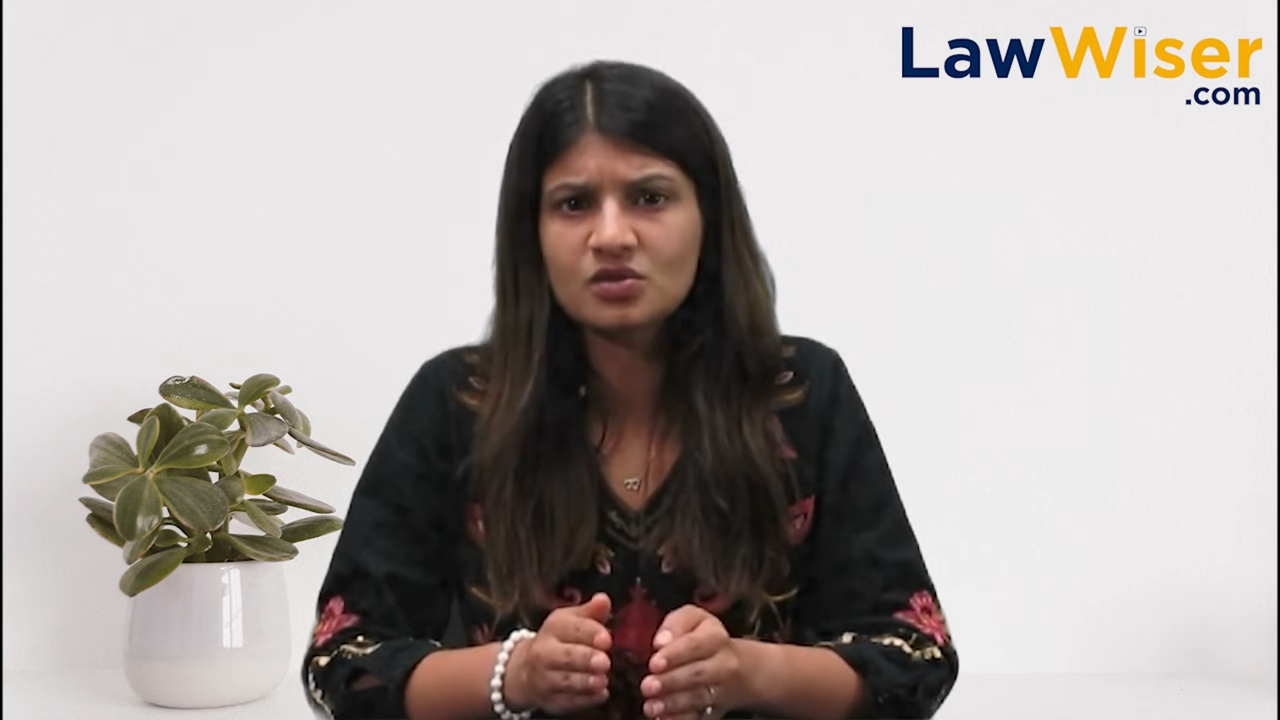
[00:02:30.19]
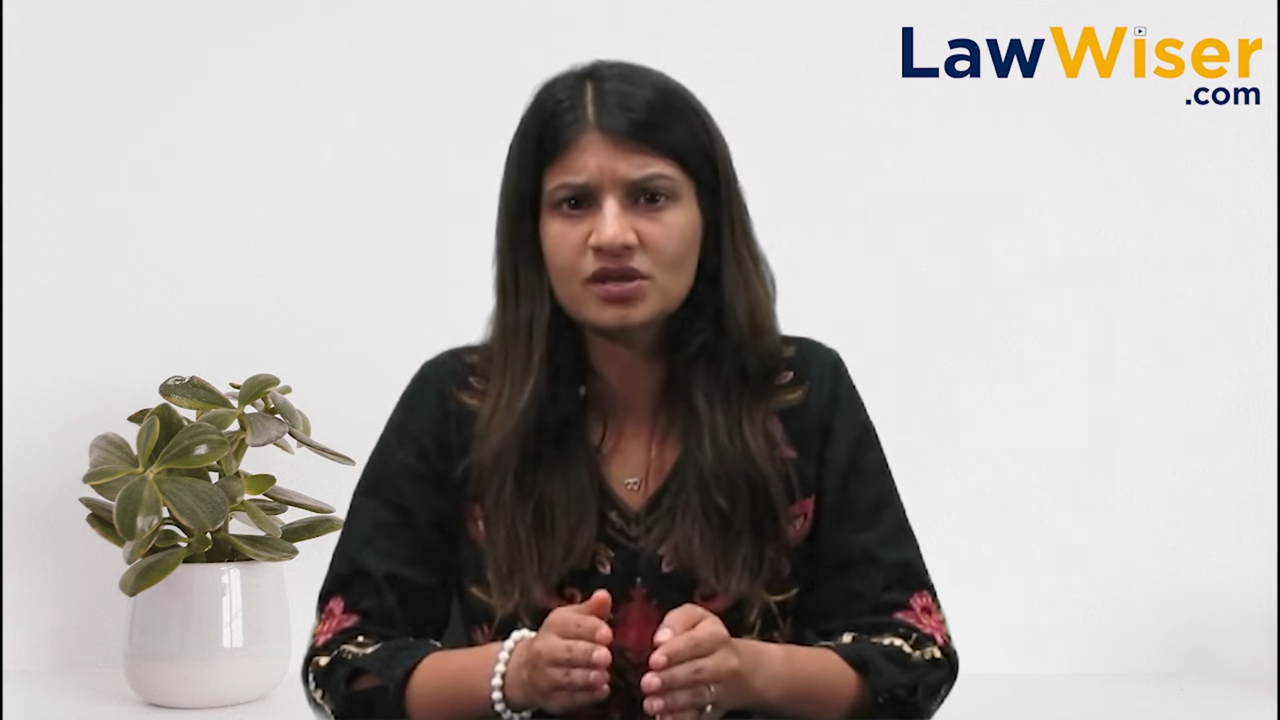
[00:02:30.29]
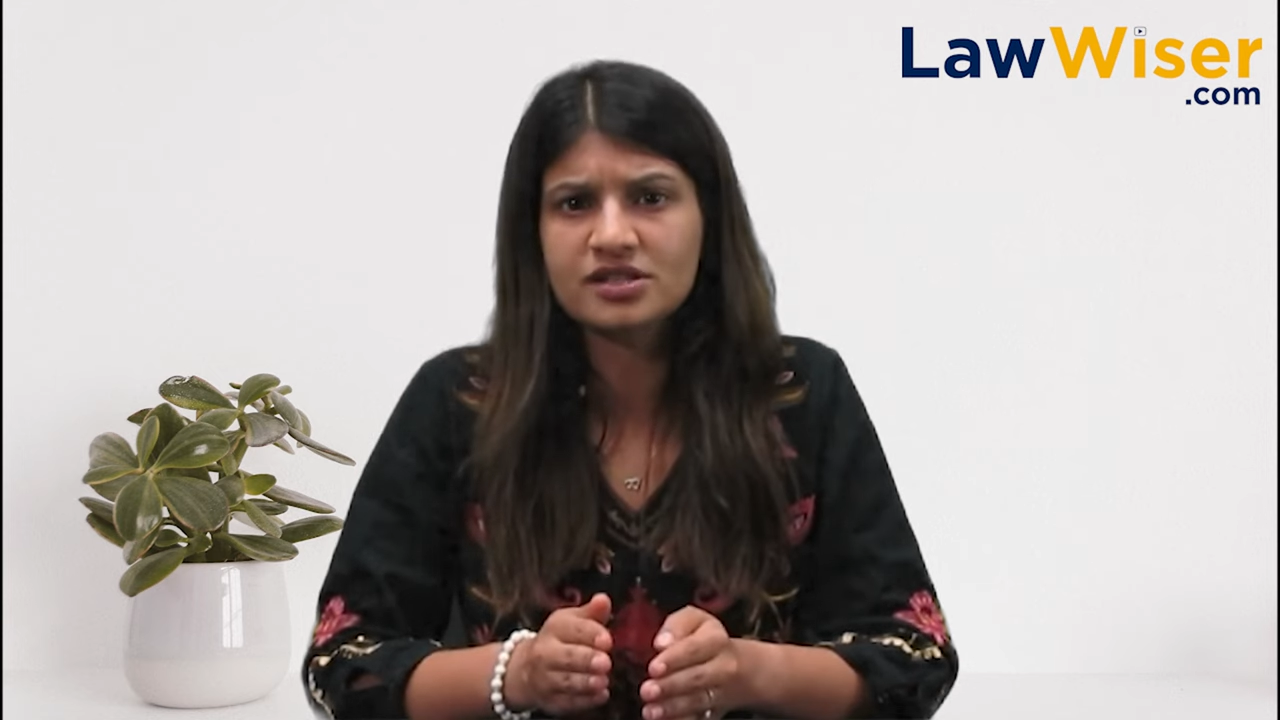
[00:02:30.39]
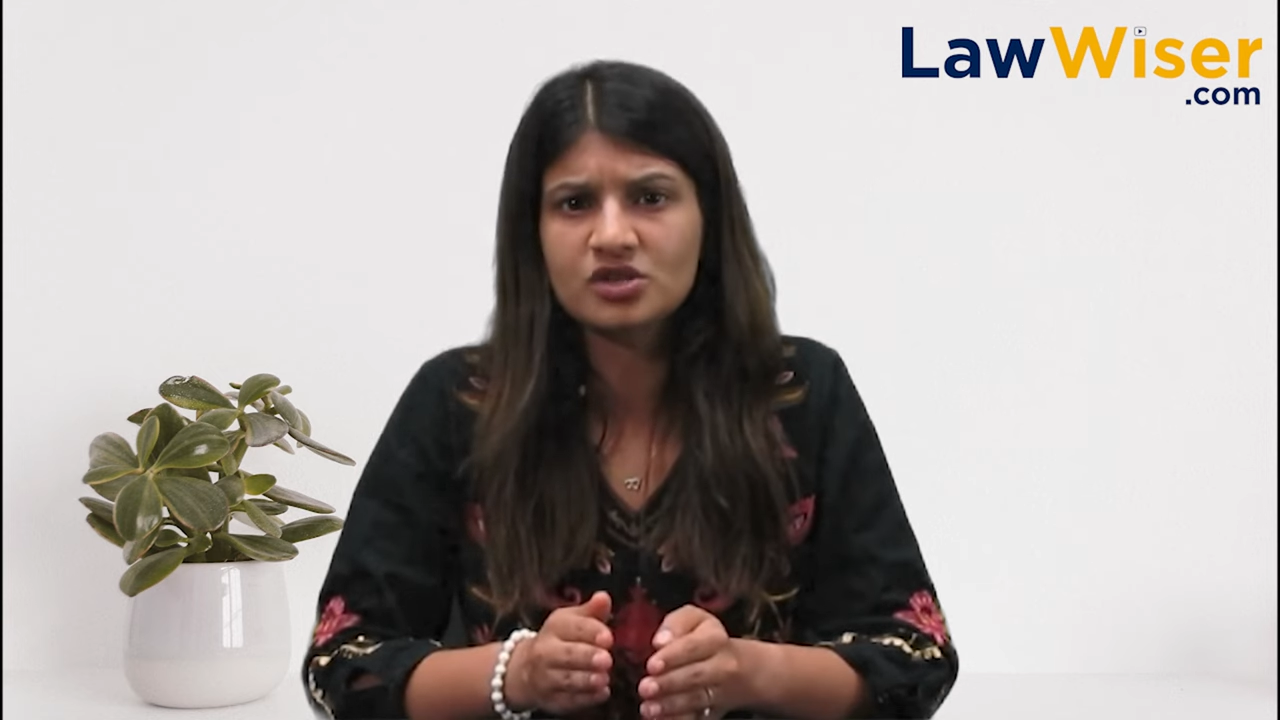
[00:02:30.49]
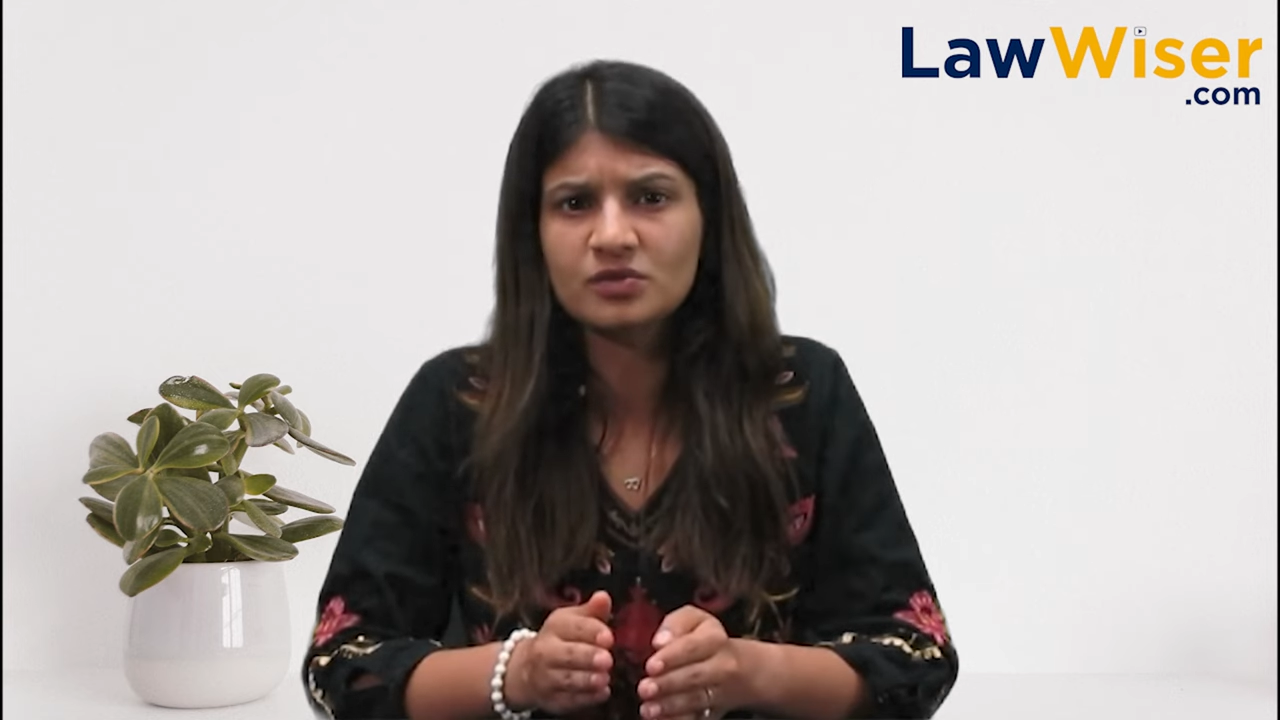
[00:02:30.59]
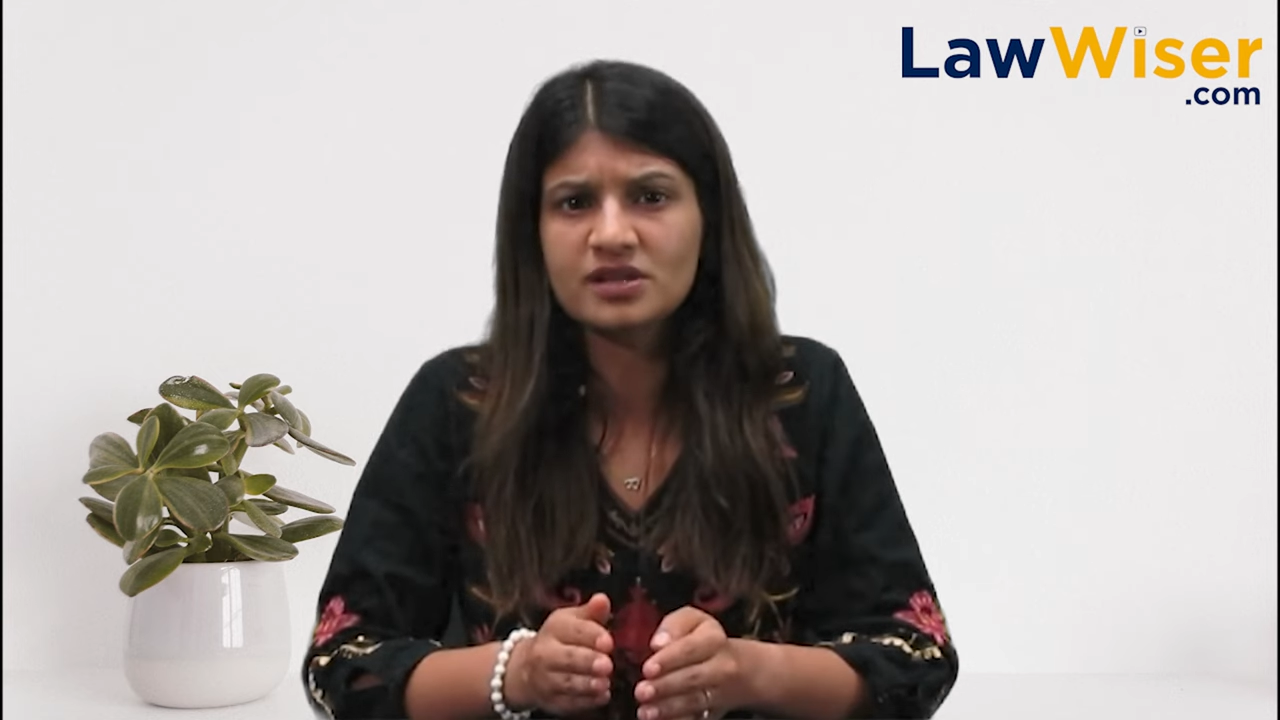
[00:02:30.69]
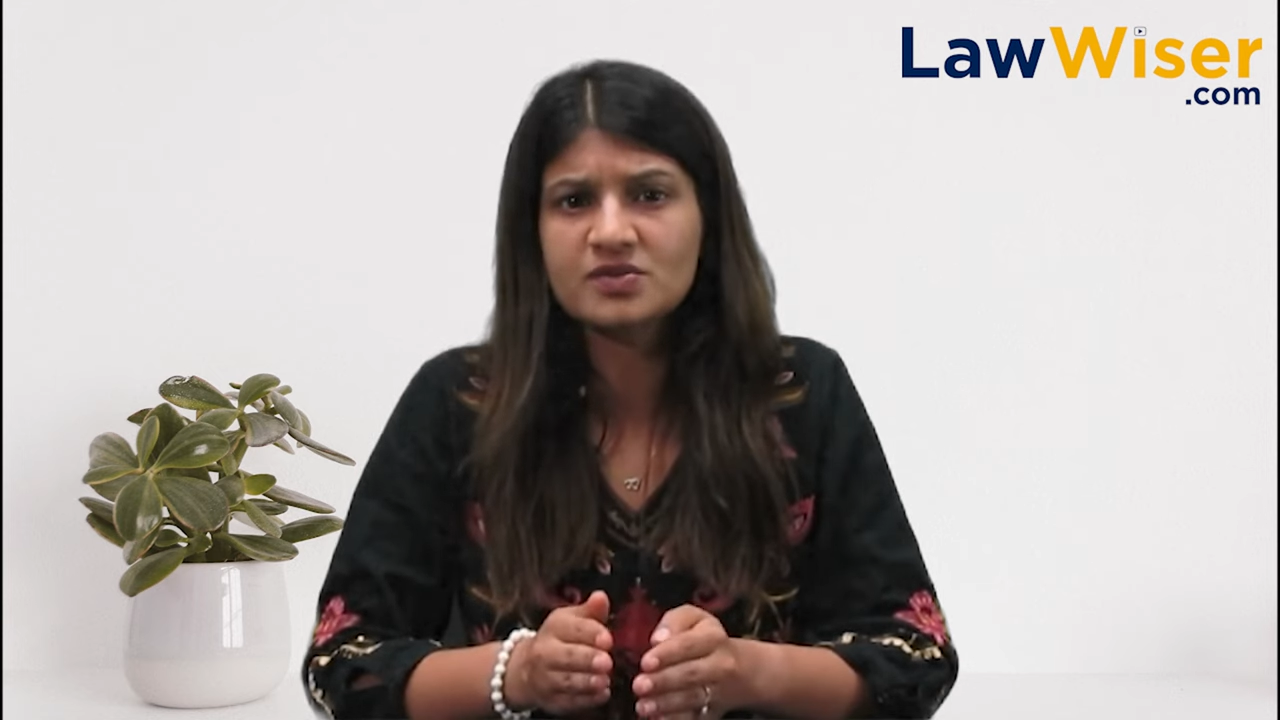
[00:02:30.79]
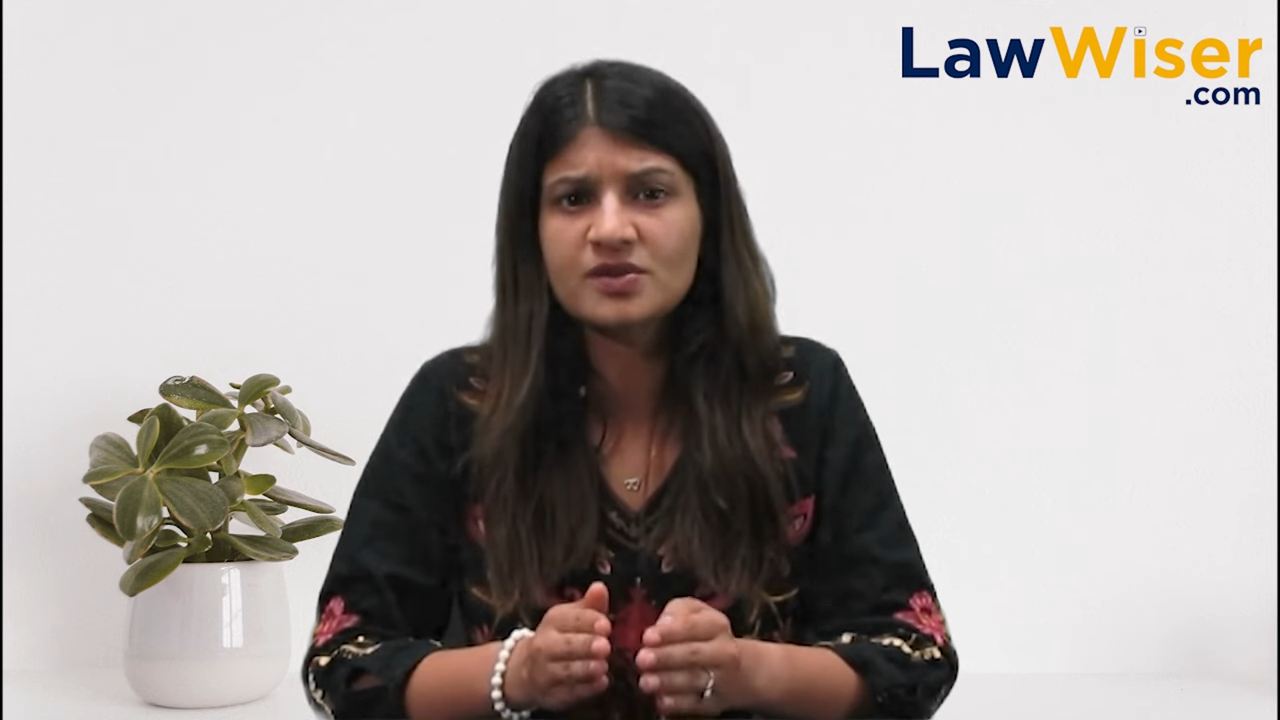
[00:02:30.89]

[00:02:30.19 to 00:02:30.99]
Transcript: to consumers,